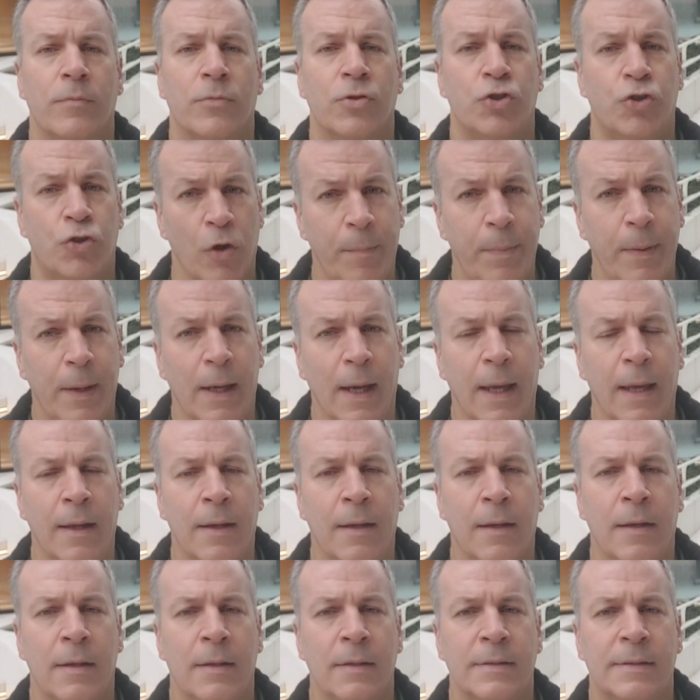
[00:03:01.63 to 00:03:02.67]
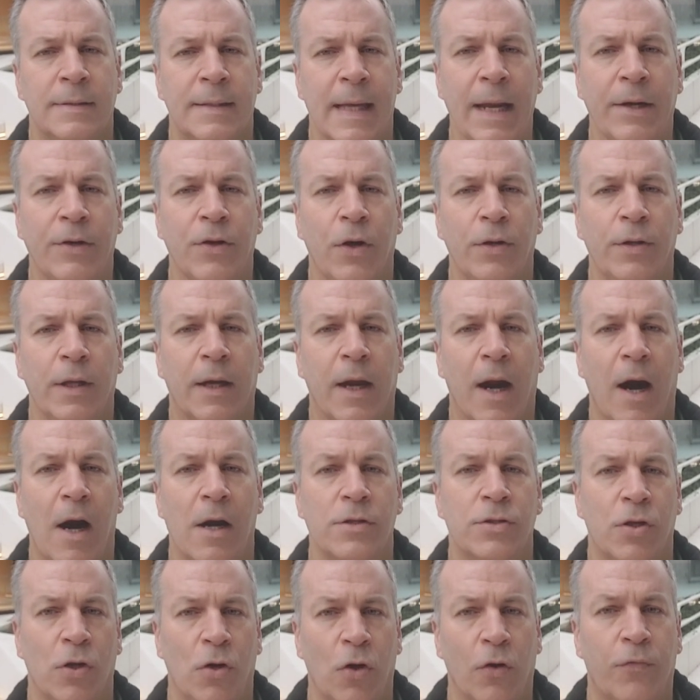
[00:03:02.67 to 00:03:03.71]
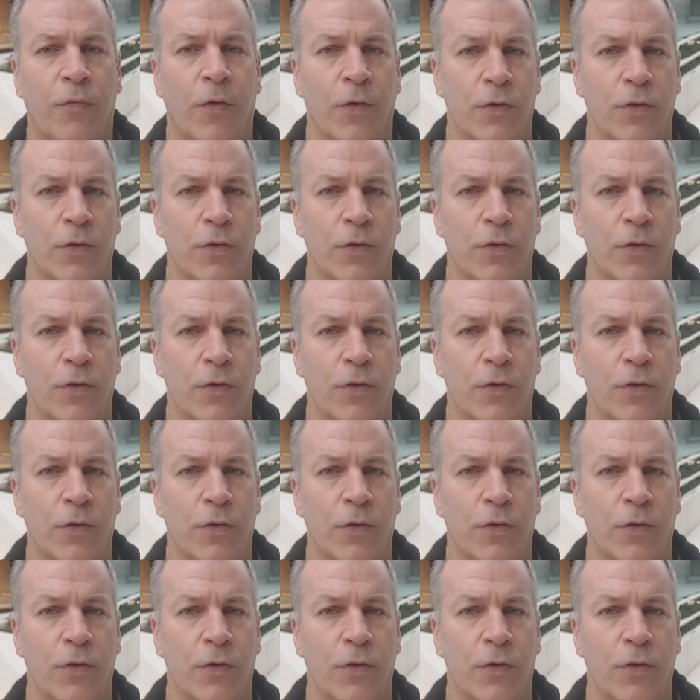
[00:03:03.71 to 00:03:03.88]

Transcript: stupidly sent out the guards to